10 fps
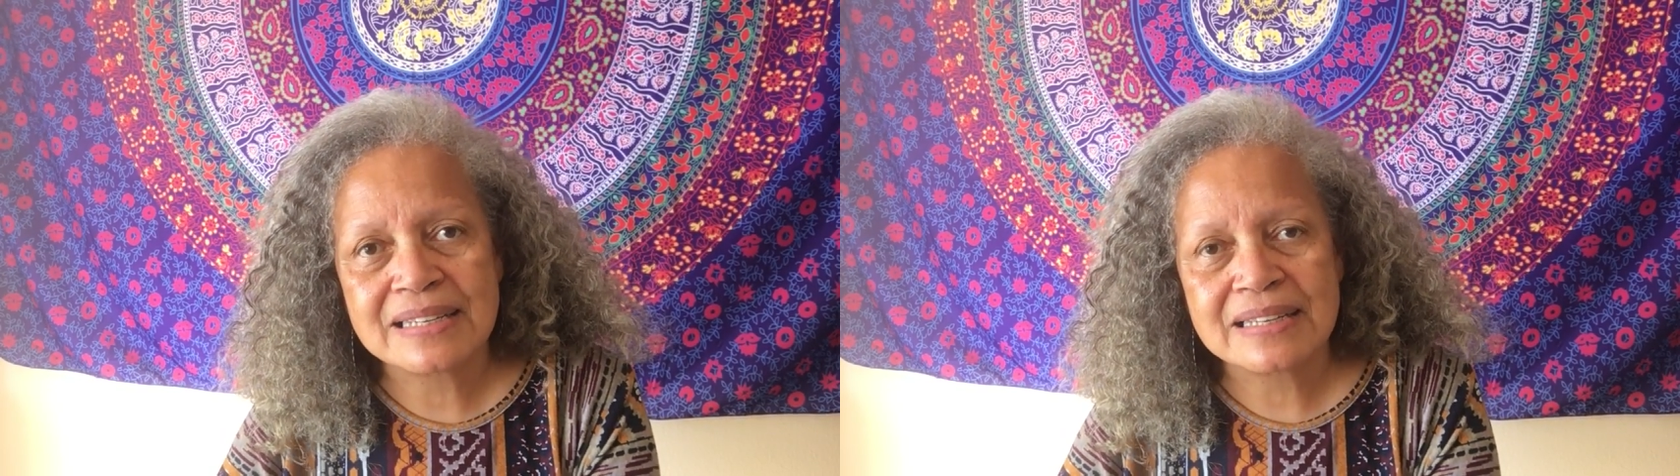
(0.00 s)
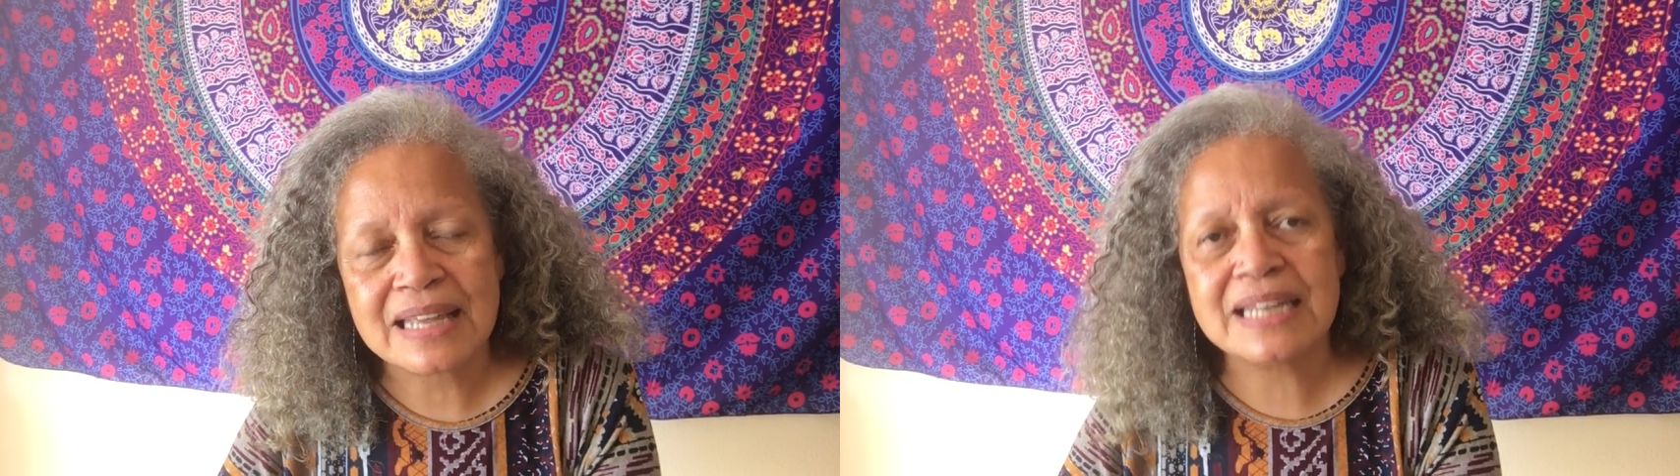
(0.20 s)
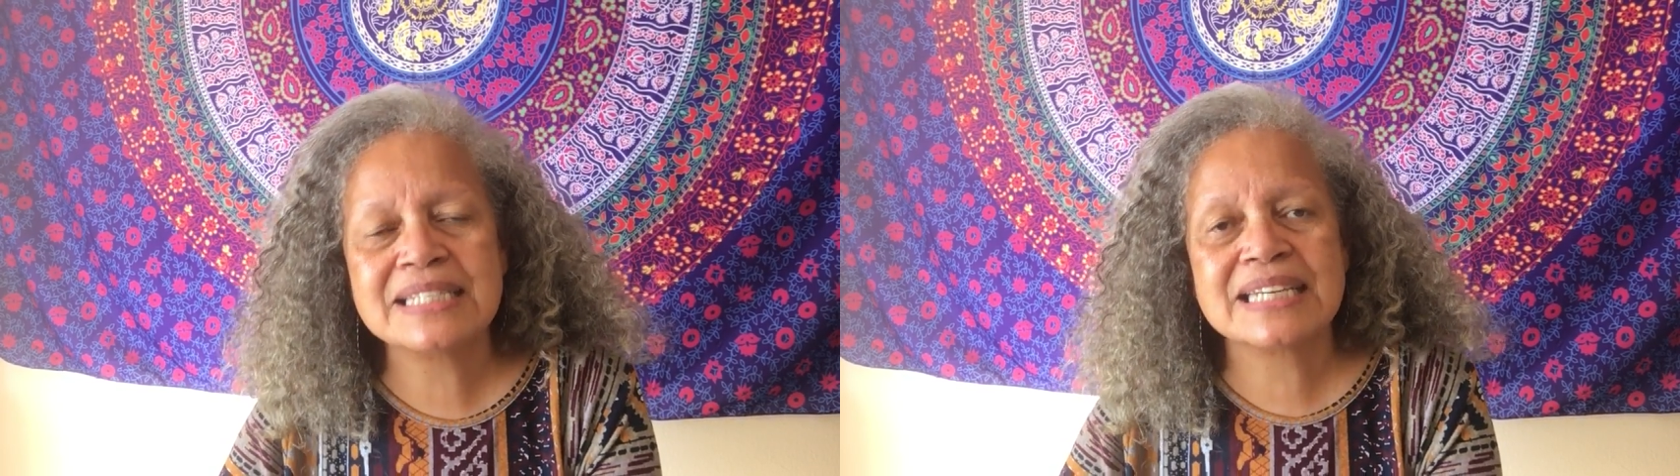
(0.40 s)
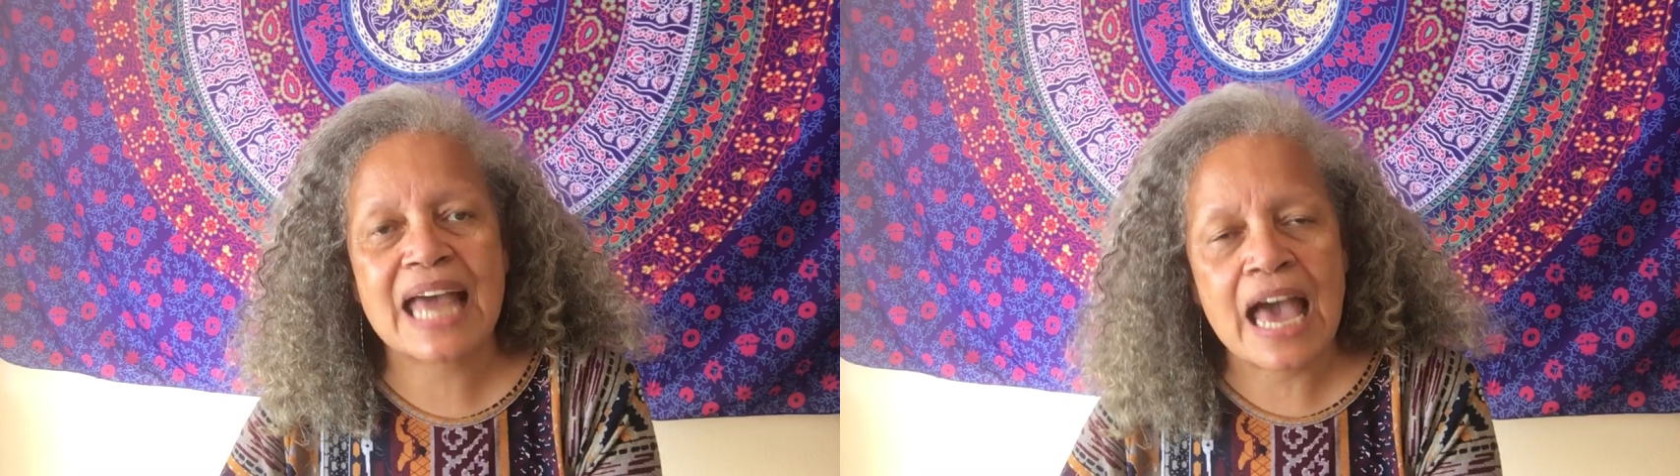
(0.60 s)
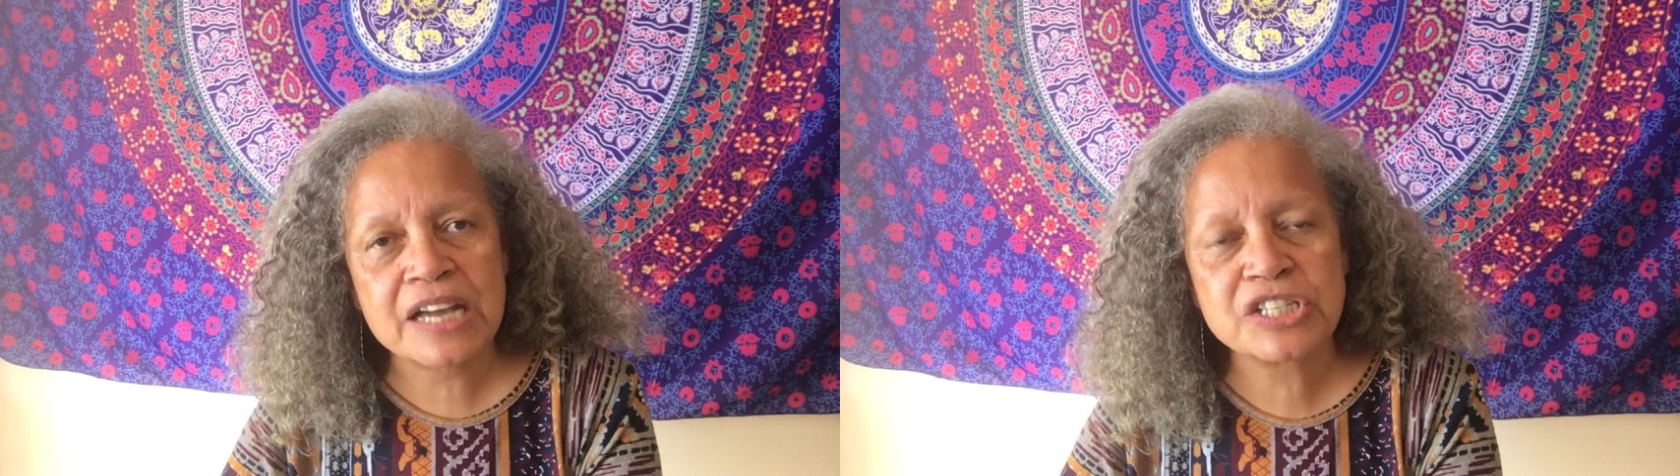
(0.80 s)
That is an
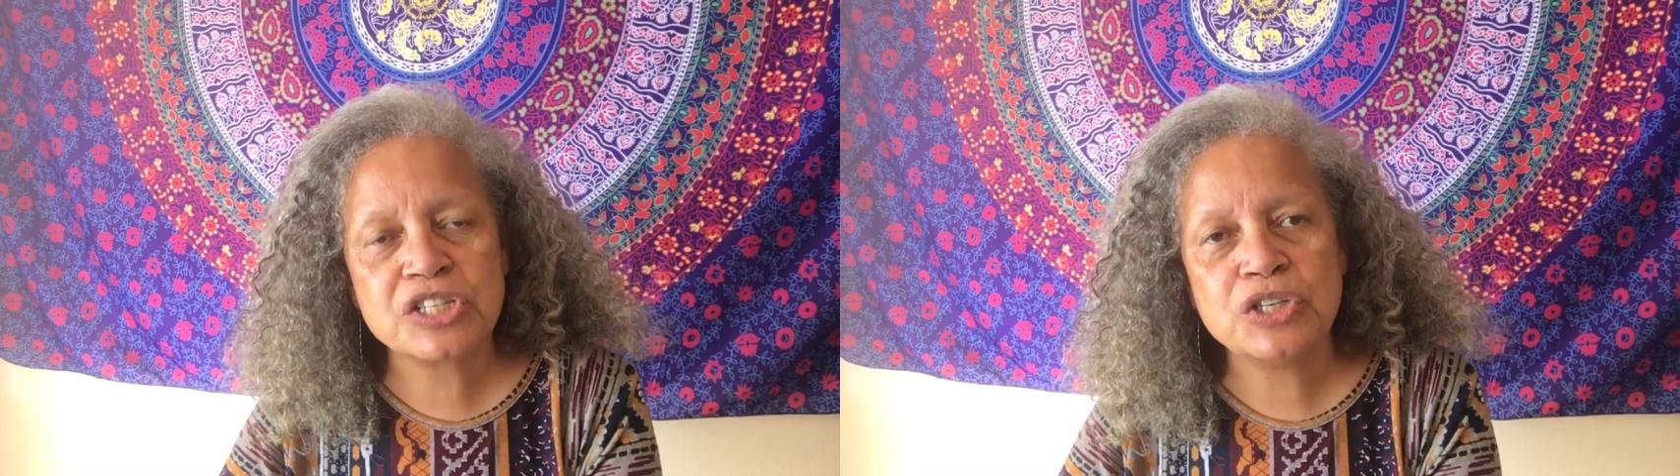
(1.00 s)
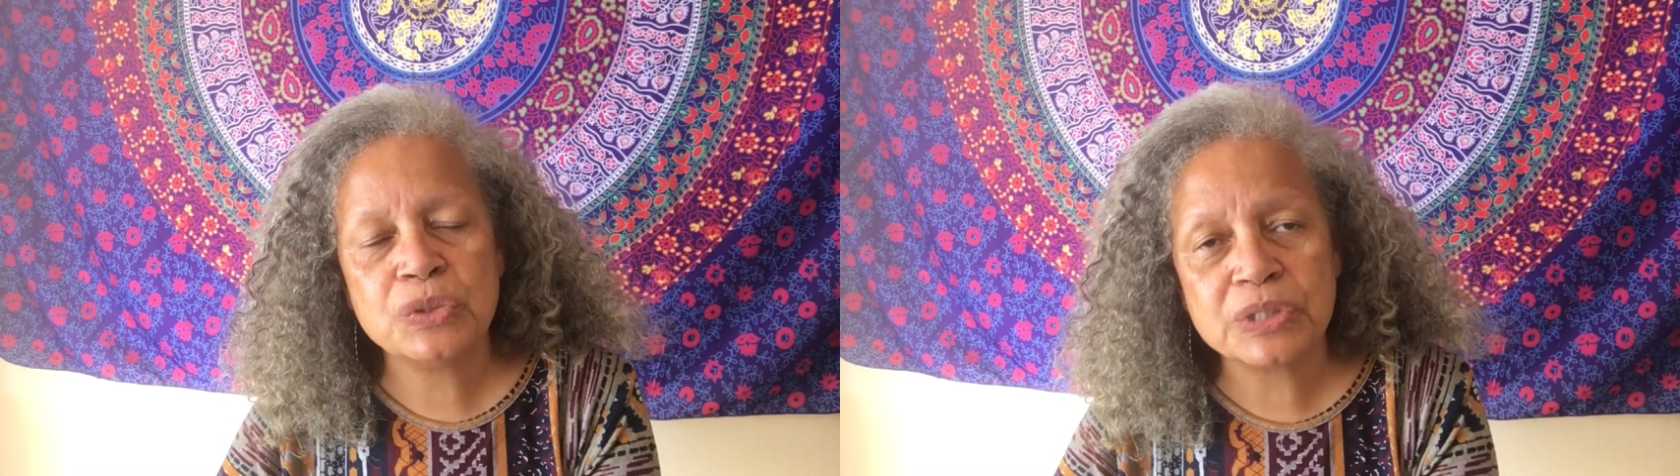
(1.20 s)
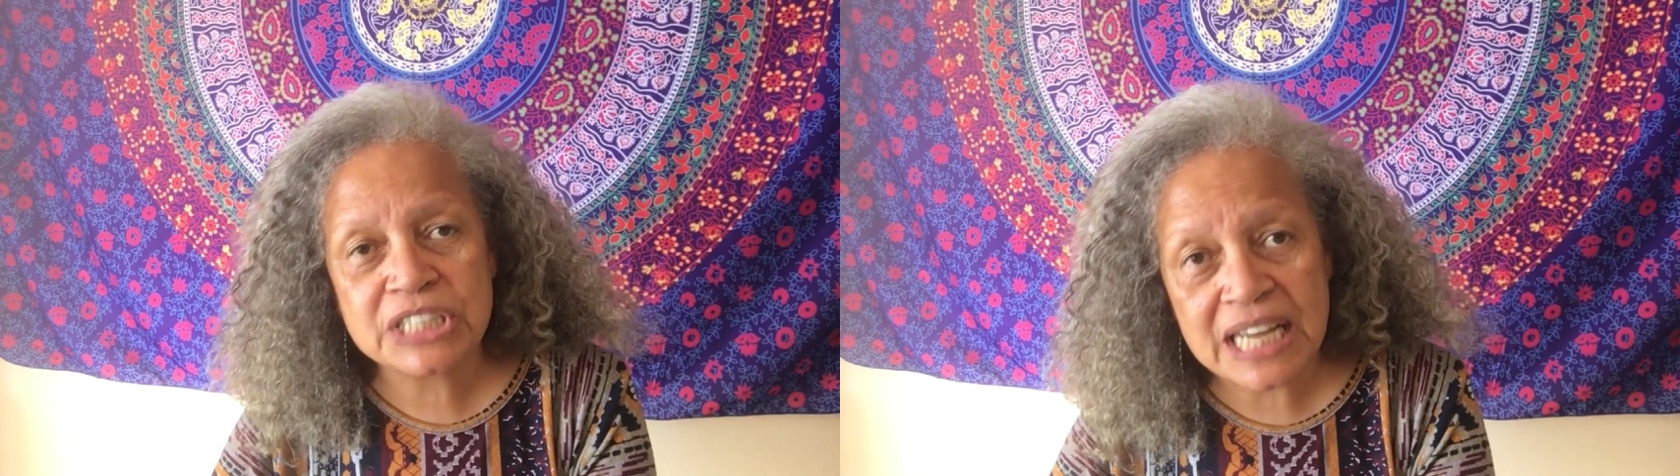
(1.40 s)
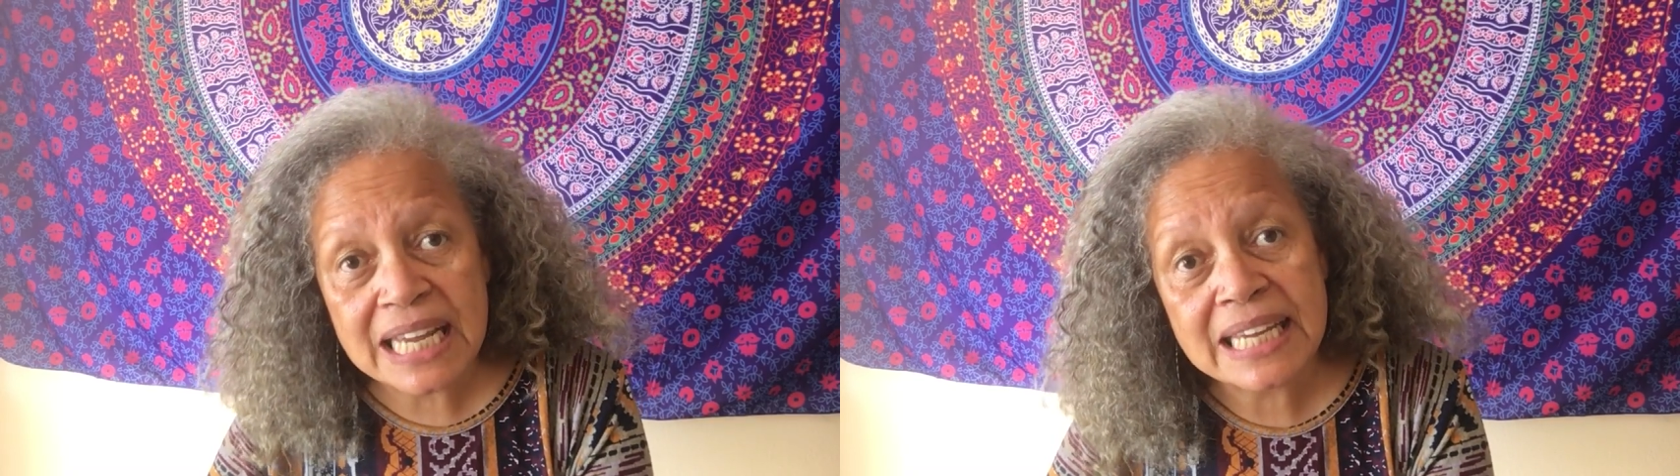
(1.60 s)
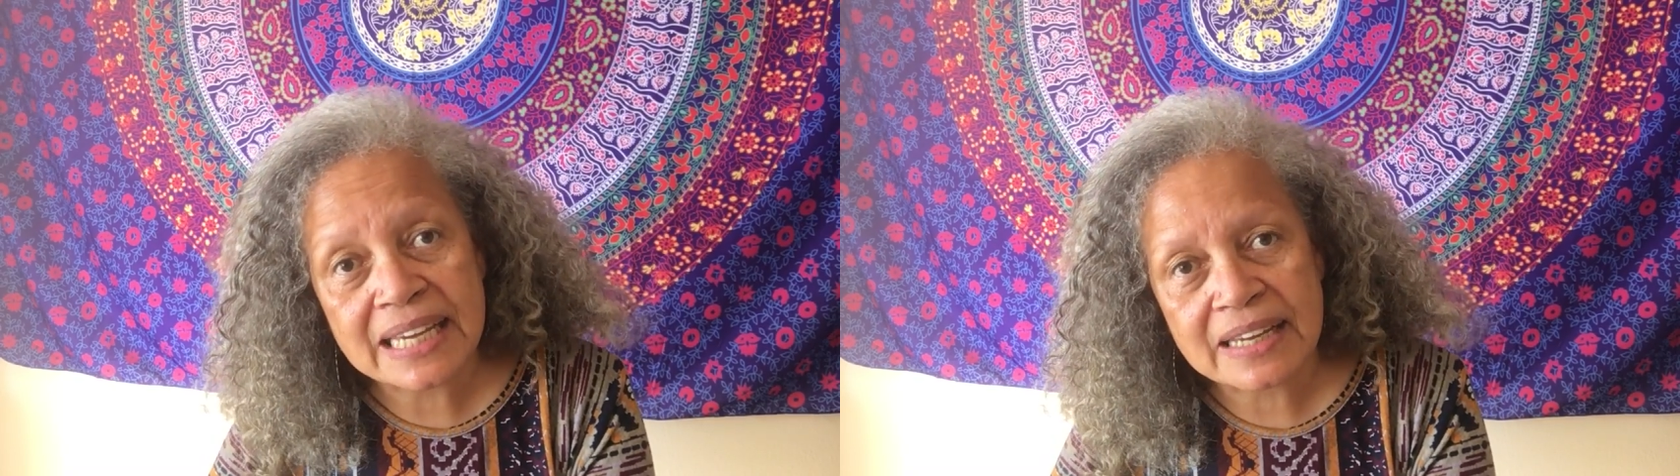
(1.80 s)
action you're
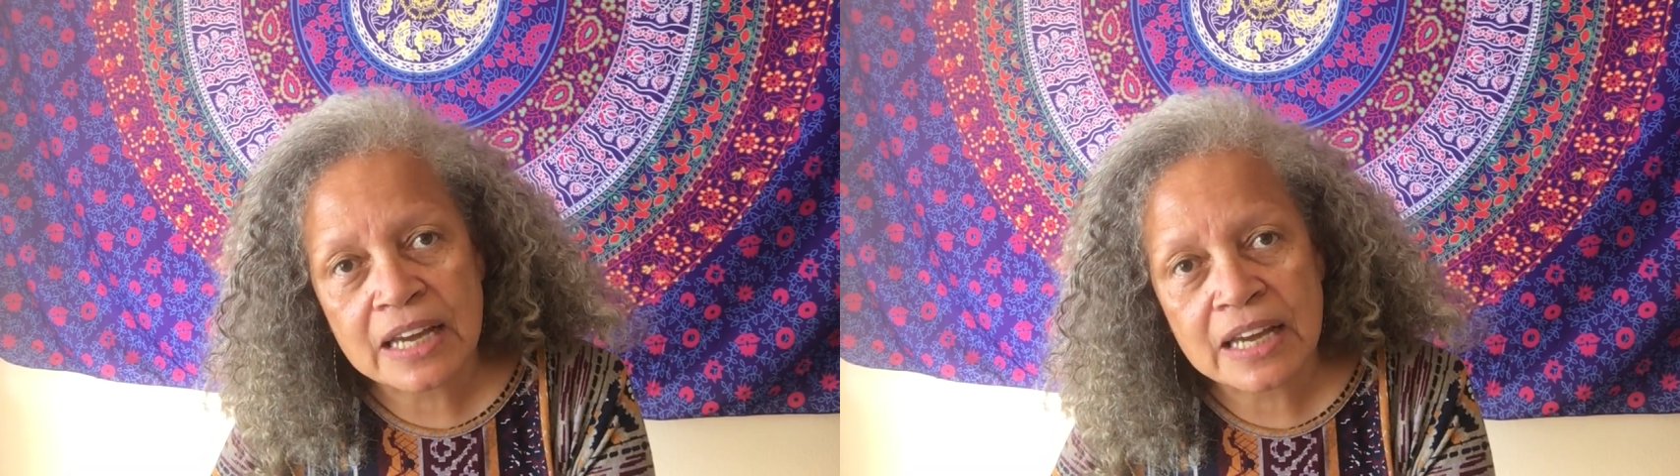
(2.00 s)
taking